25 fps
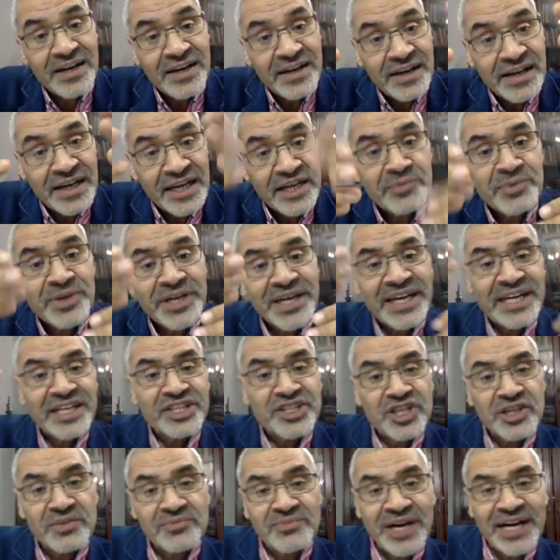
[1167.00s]

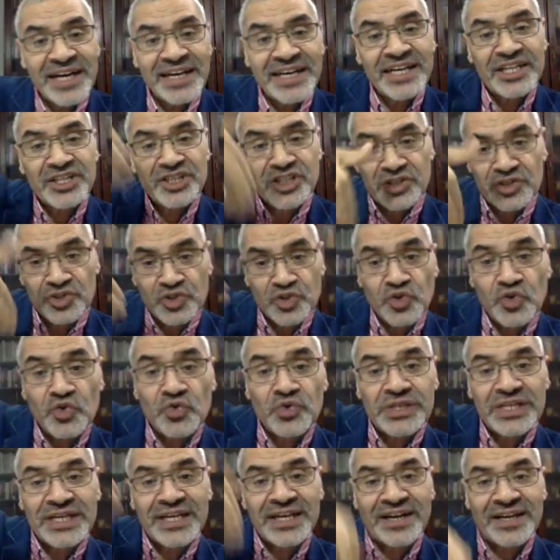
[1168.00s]
migration to
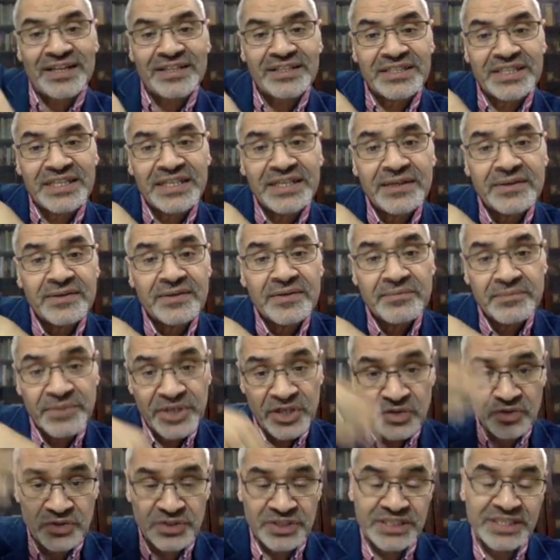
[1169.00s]
the country,
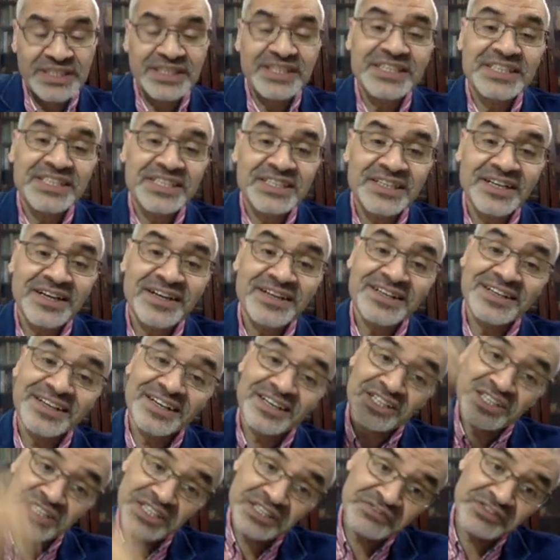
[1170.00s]
because this is a
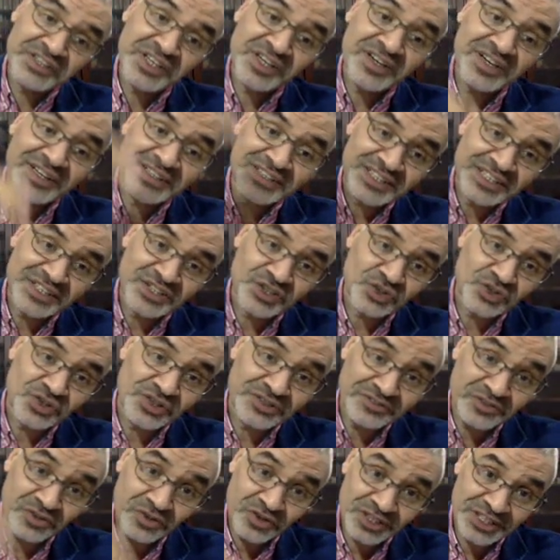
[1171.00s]
receiving country, so the
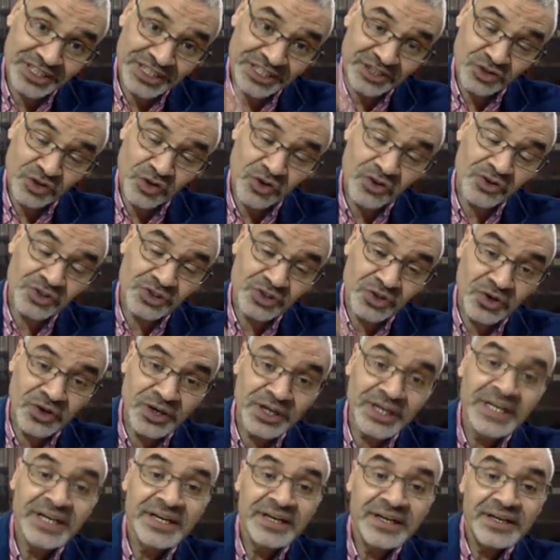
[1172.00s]
focus is always on
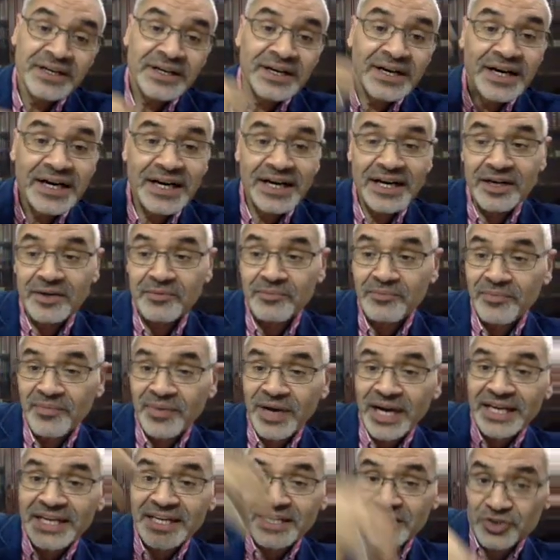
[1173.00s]

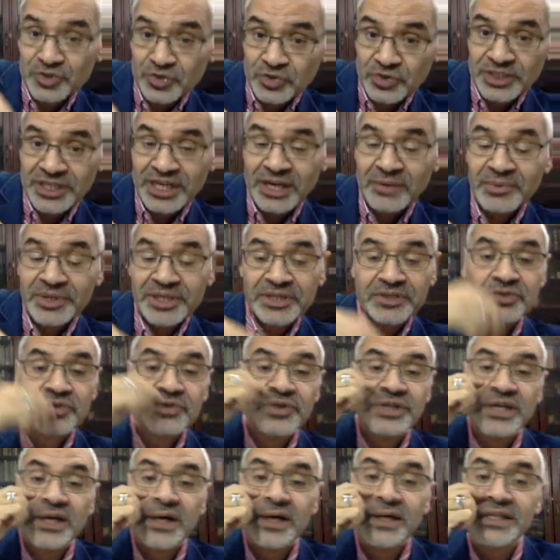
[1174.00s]
migrants who are coming to
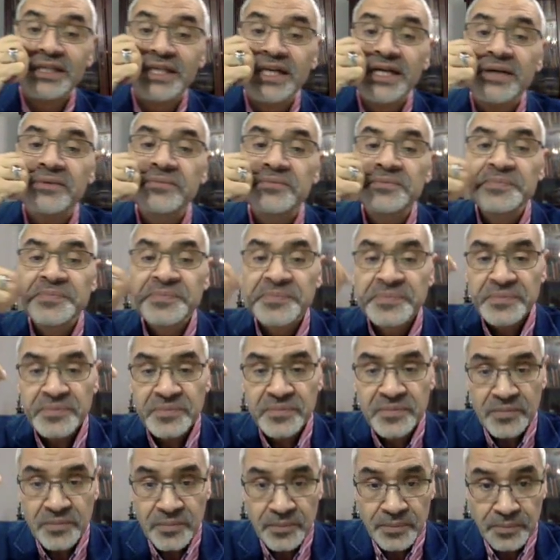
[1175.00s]
the country.
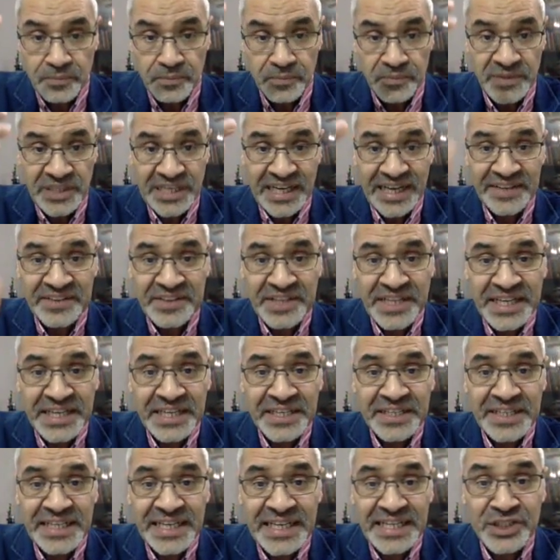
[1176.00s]
And
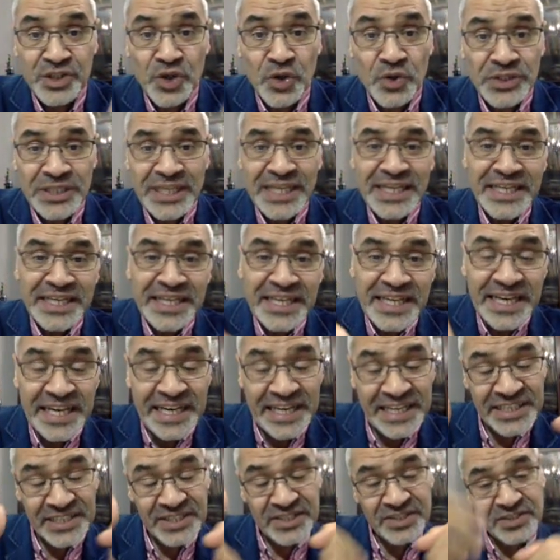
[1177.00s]
then the total
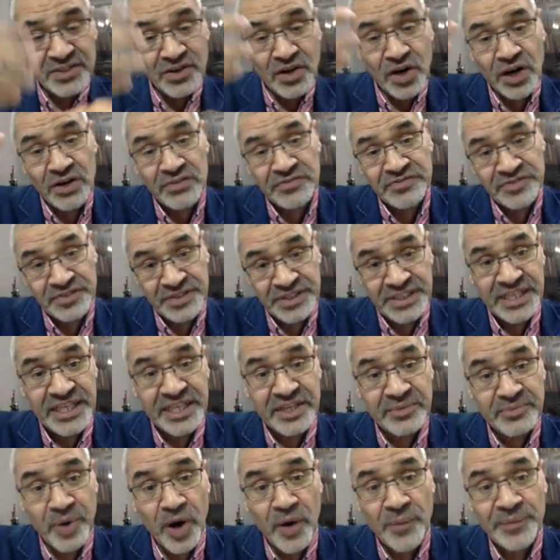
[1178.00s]
increase of the
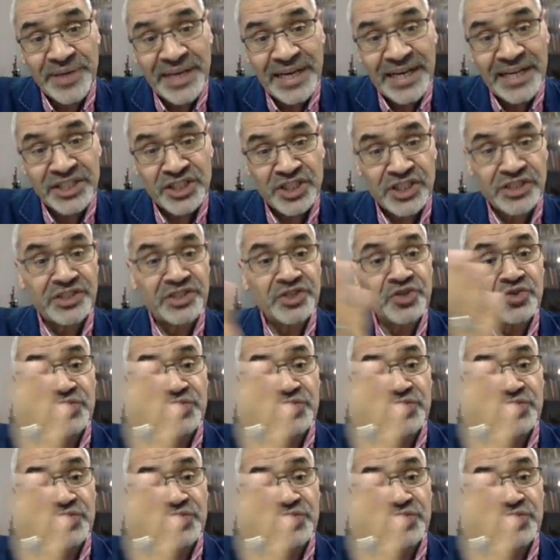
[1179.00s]
population due